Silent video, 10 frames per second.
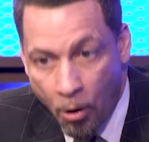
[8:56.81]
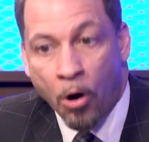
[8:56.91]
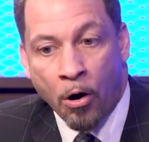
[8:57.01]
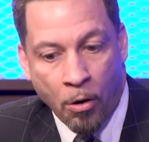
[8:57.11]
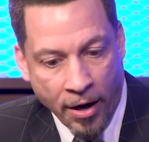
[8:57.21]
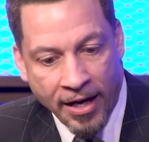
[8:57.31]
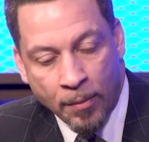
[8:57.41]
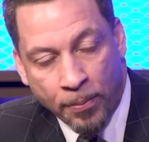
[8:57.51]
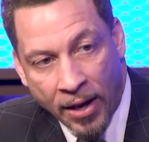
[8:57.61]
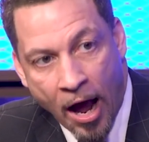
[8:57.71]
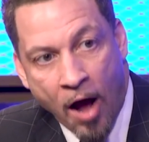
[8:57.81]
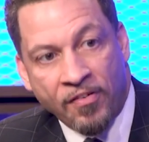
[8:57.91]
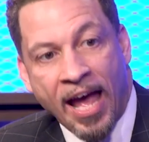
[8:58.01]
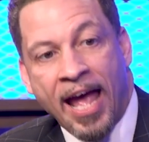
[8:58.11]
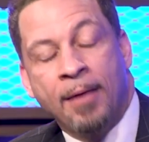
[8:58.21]
or, or in a yeah, playoff yeah,
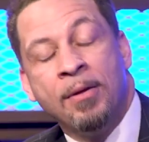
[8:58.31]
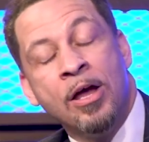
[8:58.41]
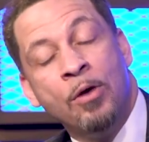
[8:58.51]
right, game right.